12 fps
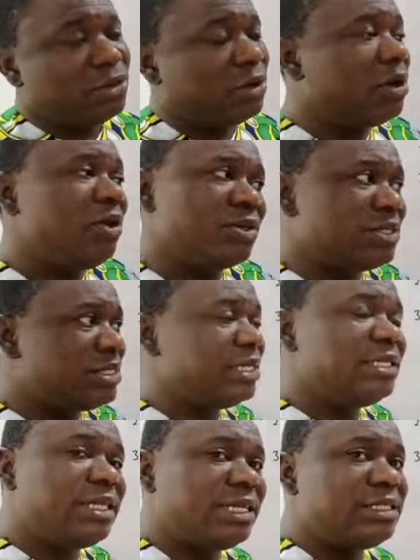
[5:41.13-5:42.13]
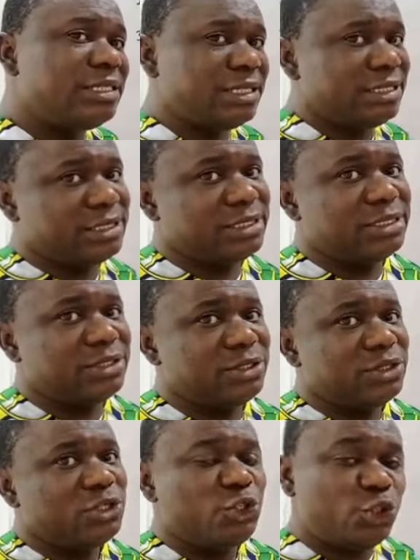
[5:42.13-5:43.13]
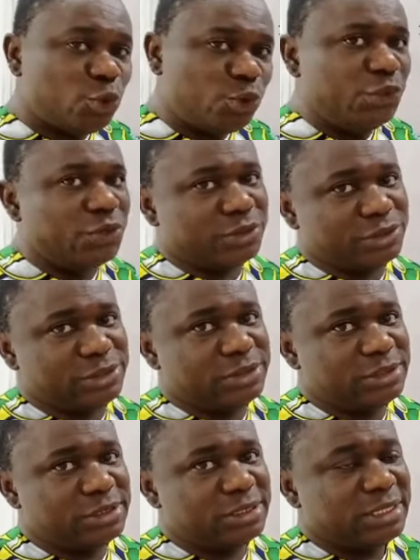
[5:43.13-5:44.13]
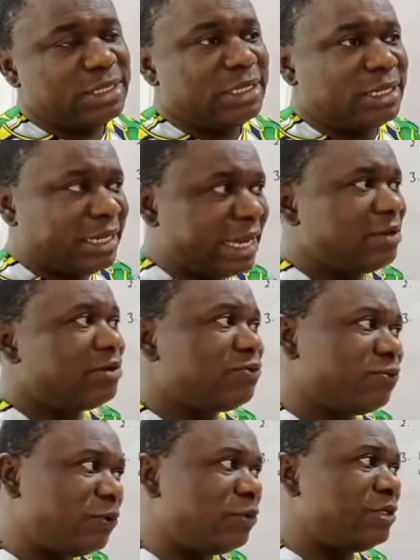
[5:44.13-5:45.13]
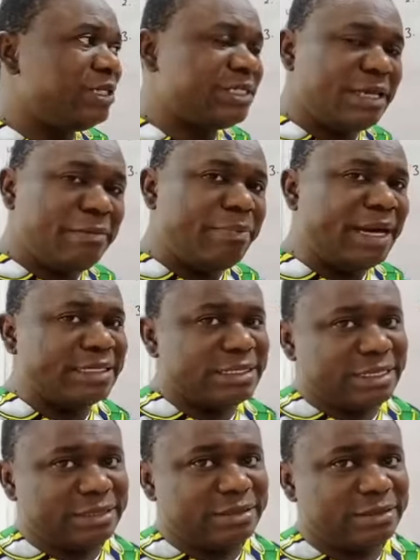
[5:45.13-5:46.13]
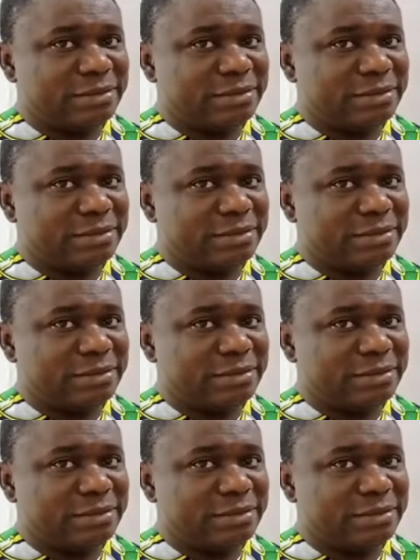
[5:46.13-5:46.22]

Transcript: all your sentences cannot follow the same pattern.